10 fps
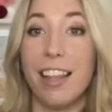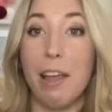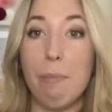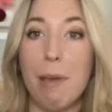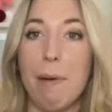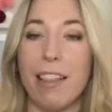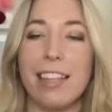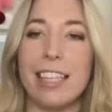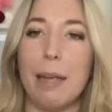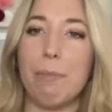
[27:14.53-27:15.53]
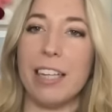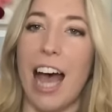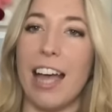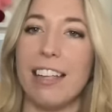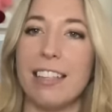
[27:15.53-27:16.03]
they'll be about the same
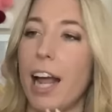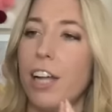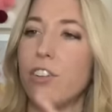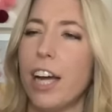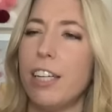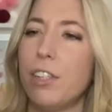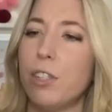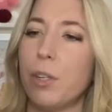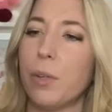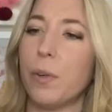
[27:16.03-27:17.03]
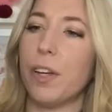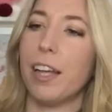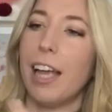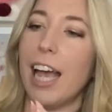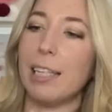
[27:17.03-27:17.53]
size. I tried to do
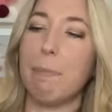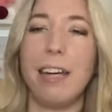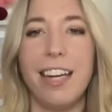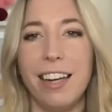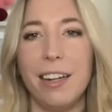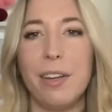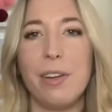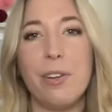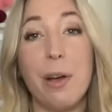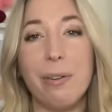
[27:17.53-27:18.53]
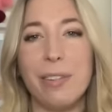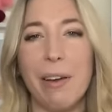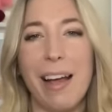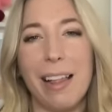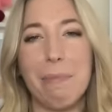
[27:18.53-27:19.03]
as many no-sew
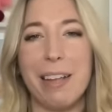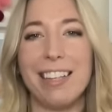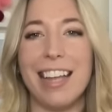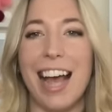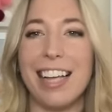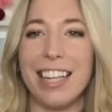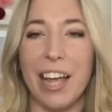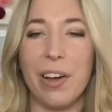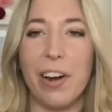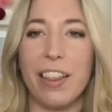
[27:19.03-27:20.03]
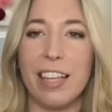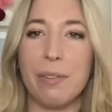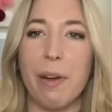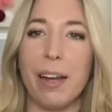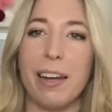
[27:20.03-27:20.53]
elements as I could on this
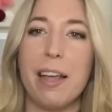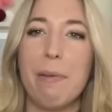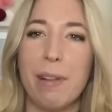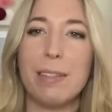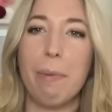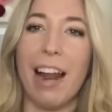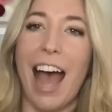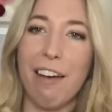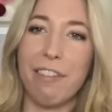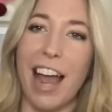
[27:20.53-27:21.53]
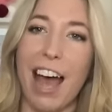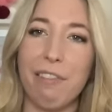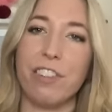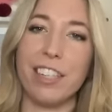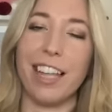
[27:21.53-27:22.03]
one. It's about half and
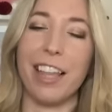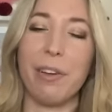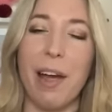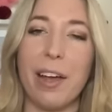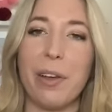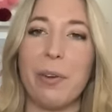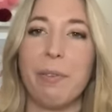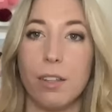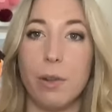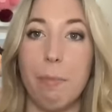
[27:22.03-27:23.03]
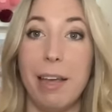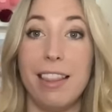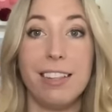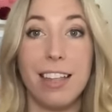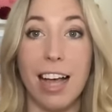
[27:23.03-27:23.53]
half, just like the raccoon. So I made
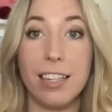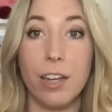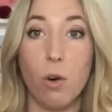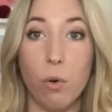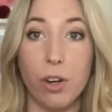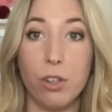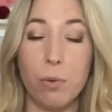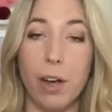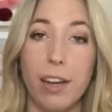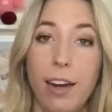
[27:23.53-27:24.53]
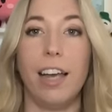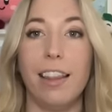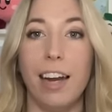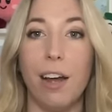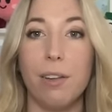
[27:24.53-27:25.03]
this classic orange one, and
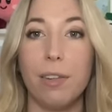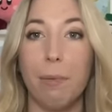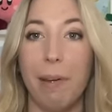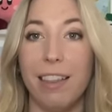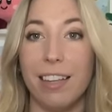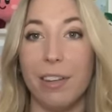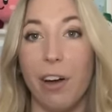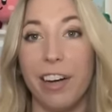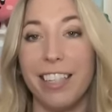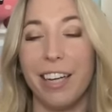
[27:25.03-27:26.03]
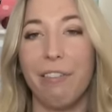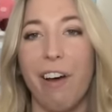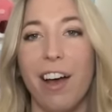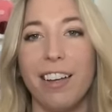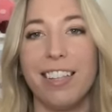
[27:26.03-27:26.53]
then I also made this arctic
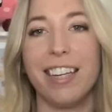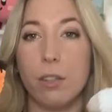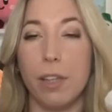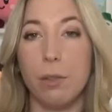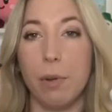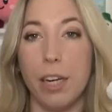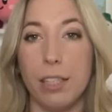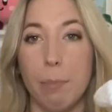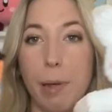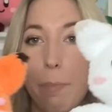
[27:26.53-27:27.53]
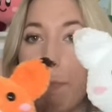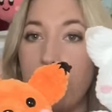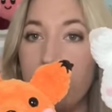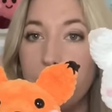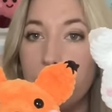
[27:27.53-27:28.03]
fox. So this one is a bit
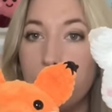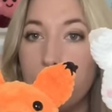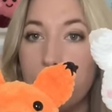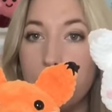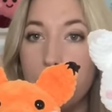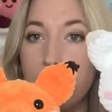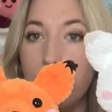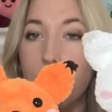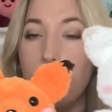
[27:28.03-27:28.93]
bigger than this one